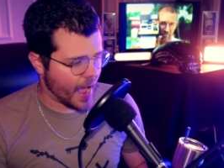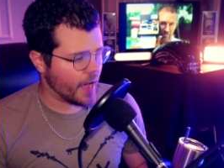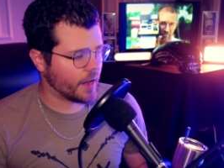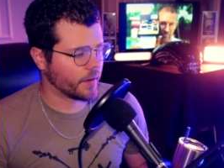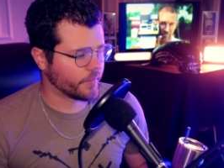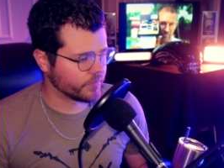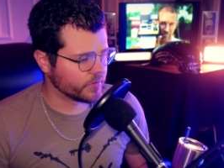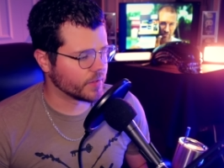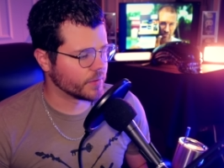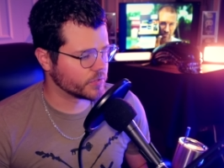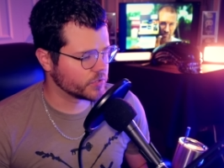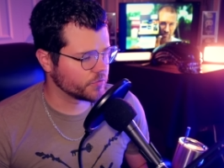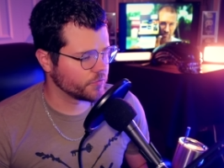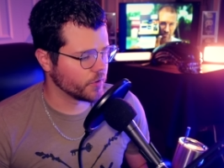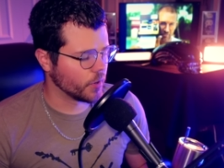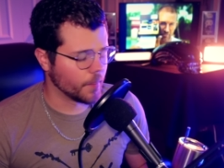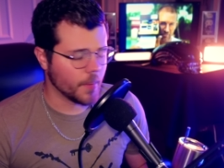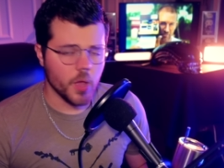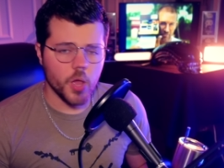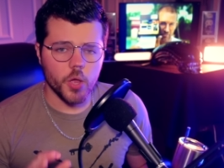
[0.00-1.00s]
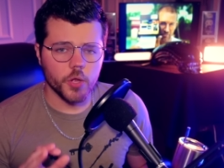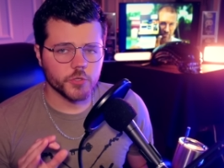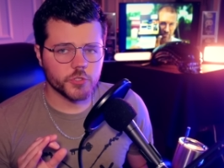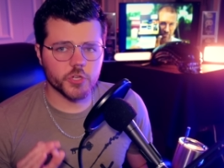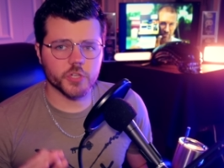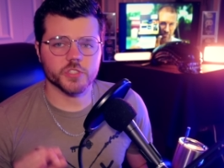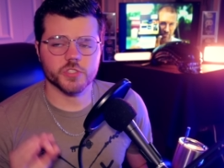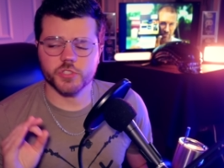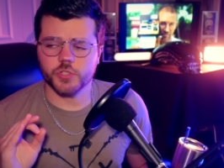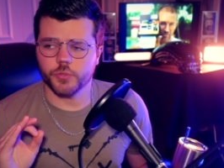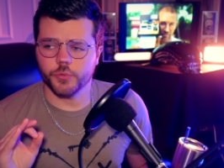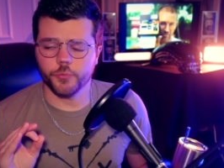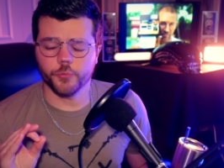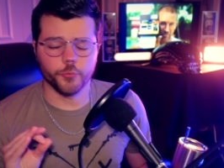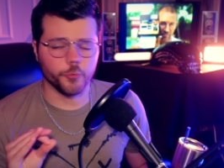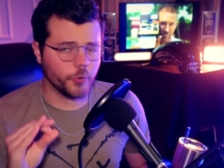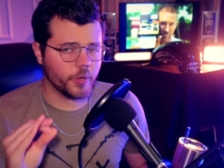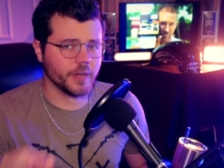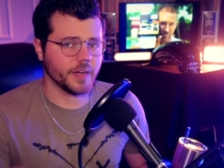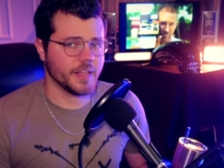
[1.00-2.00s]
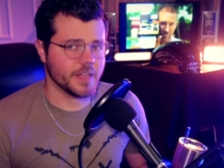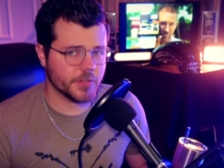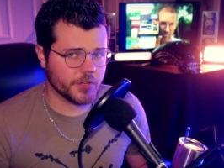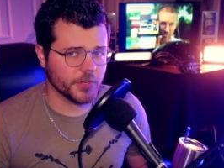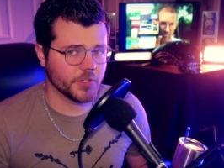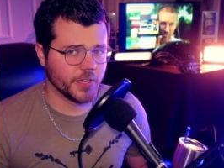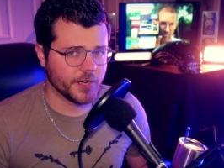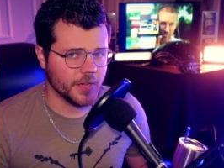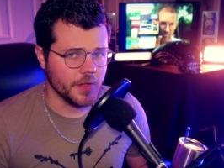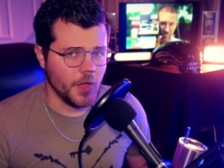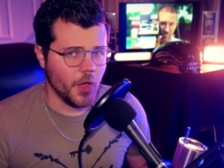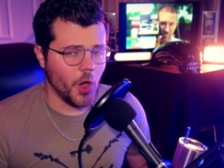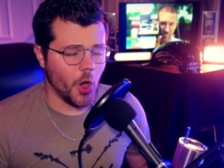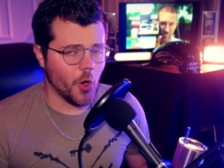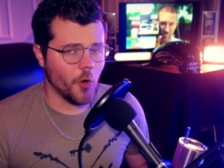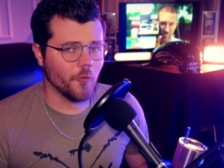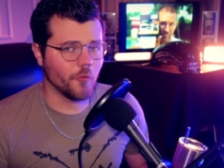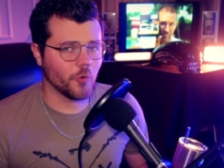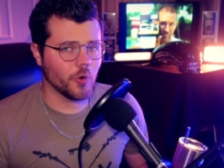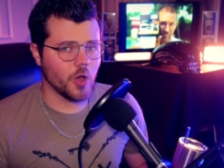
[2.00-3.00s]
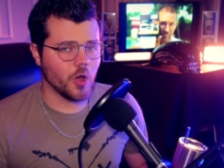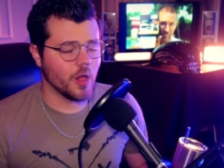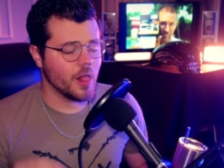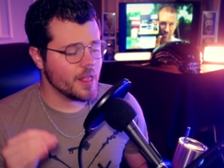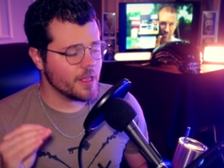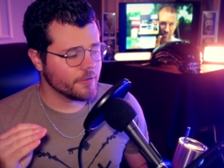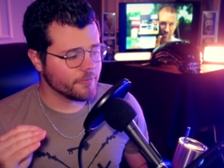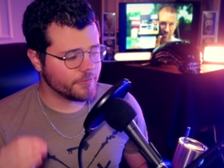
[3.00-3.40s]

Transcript: Out of this film. just really good overall.